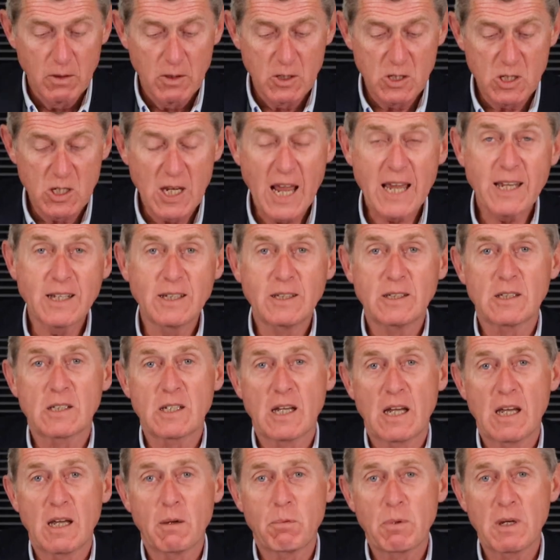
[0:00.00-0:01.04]
The second
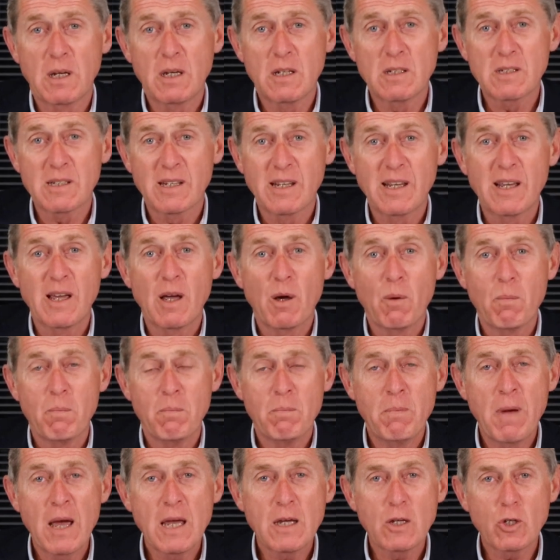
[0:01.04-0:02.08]
tip is
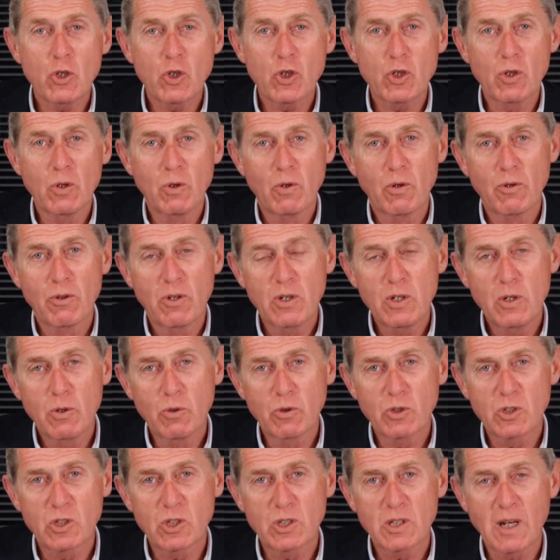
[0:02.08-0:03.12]
make sure that
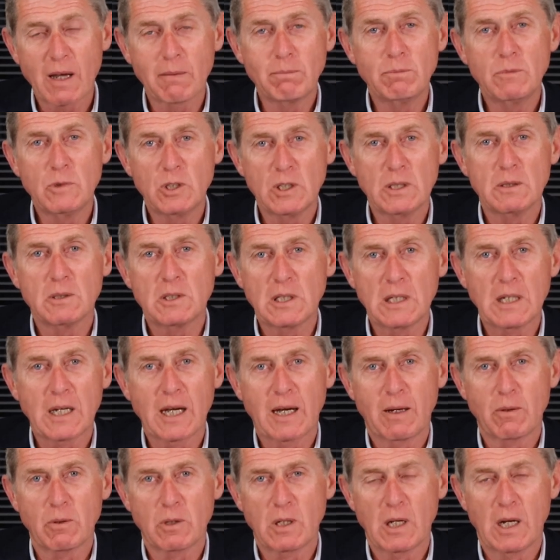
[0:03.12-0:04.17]
your stamp duty
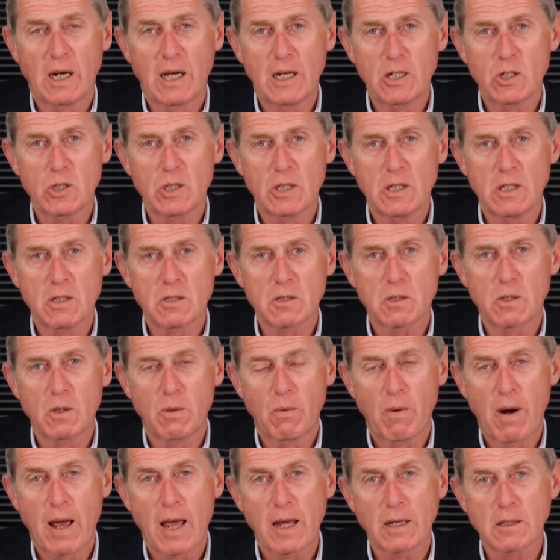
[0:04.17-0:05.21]
calculation is
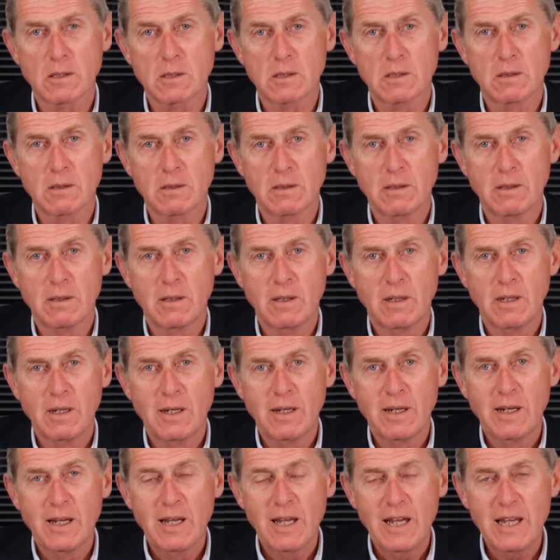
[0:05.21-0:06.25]
correct.
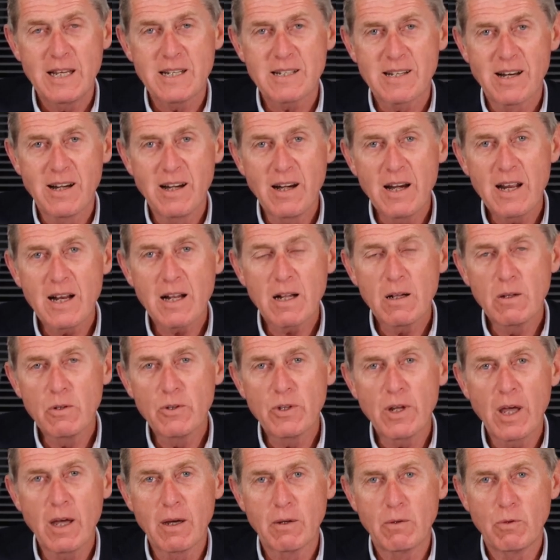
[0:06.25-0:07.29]
It's little
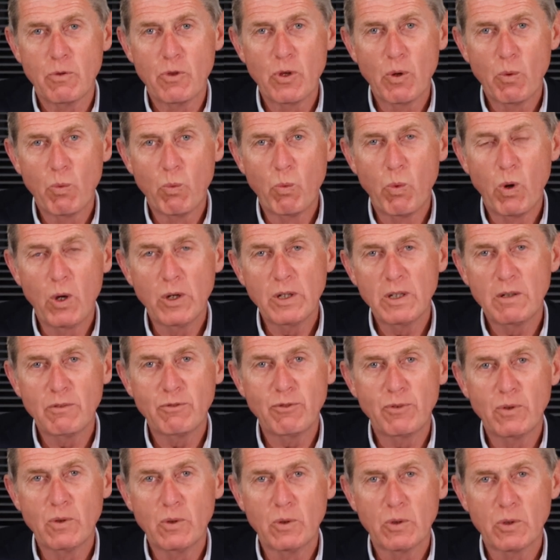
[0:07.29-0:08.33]
known that 1 in
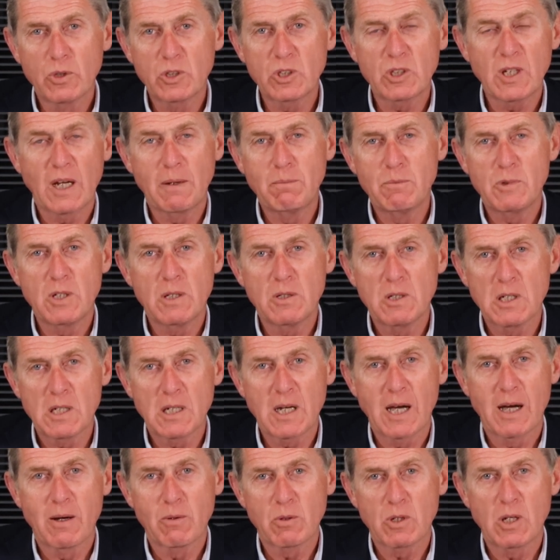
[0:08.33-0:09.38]
4 stamp duty
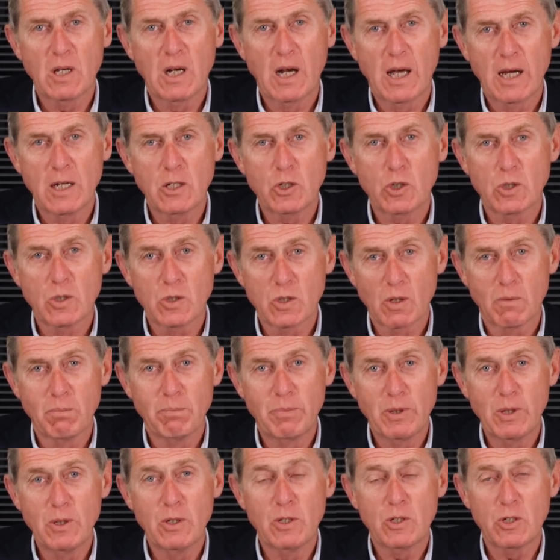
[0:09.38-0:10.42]
calculations on
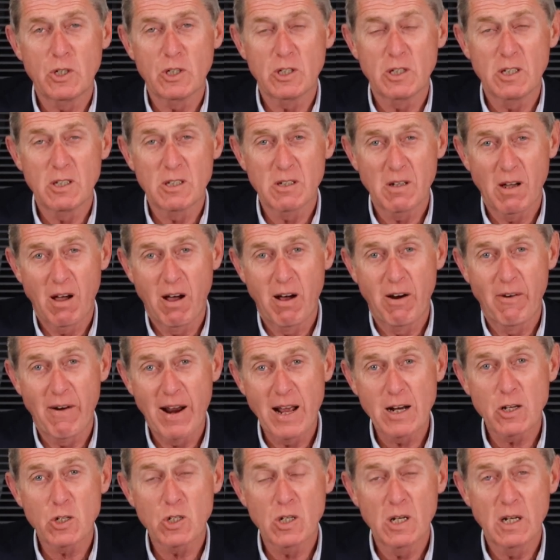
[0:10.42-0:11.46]
purchases are
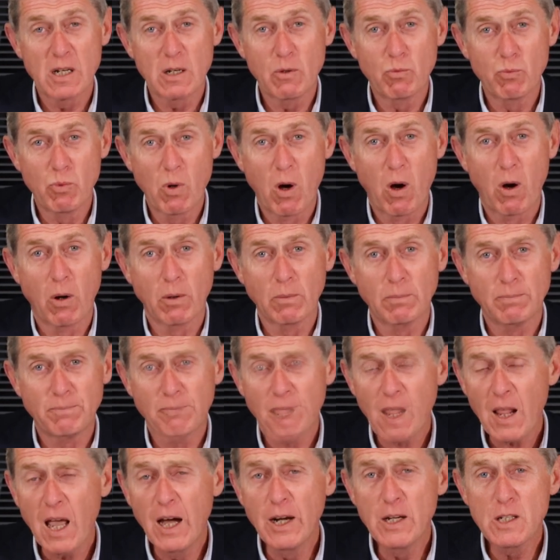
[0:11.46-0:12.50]
actually wrong.
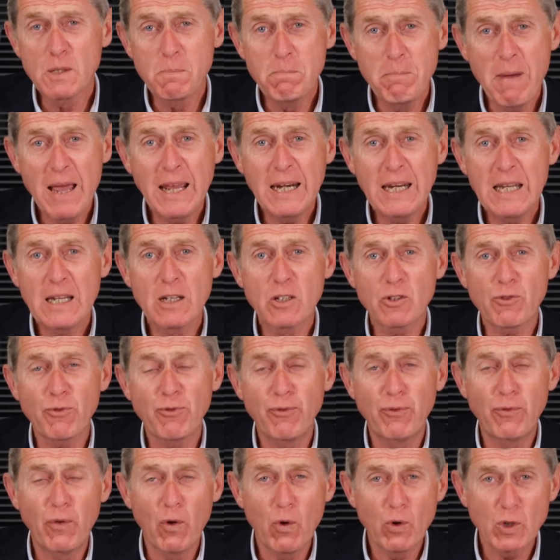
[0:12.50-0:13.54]
And as many as
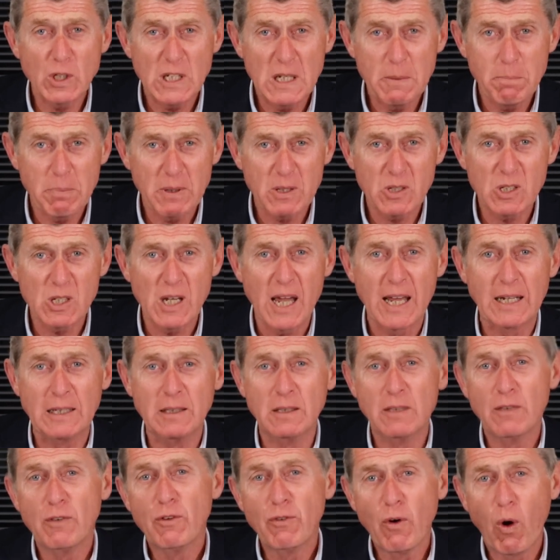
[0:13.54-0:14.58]
40%
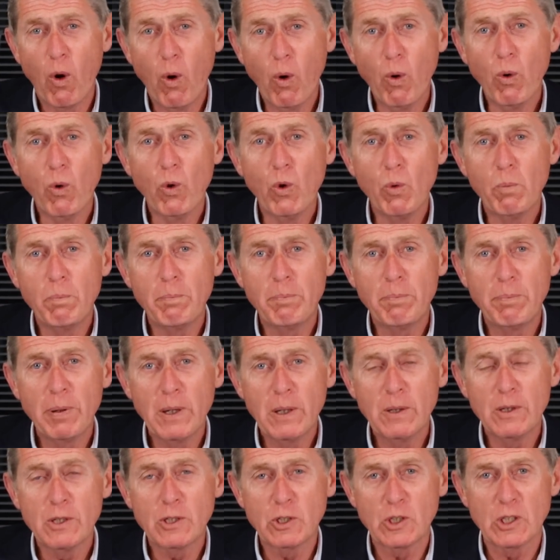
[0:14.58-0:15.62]
of all
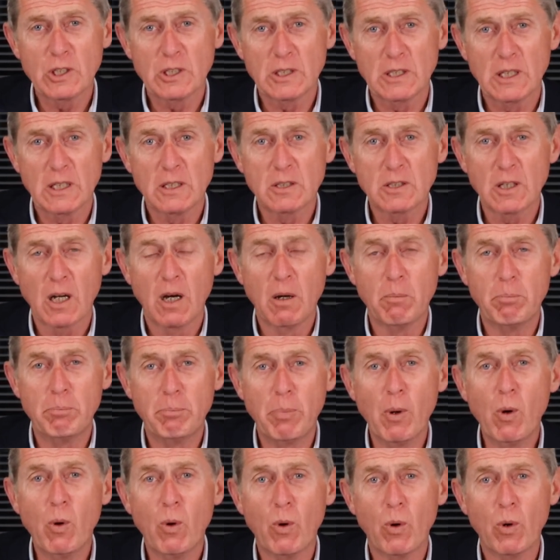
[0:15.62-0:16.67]
purchases are
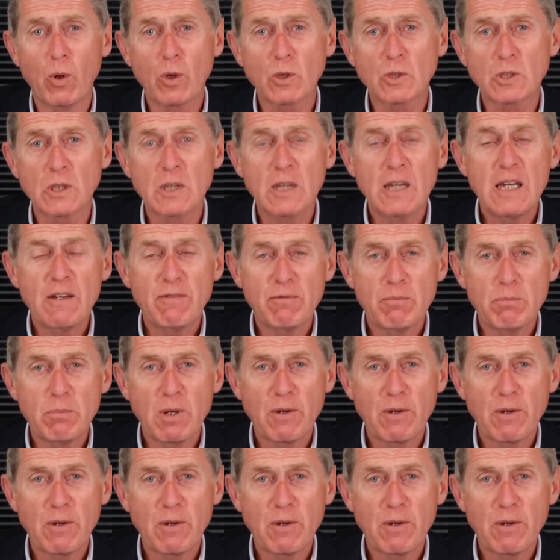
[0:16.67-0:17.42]
bought even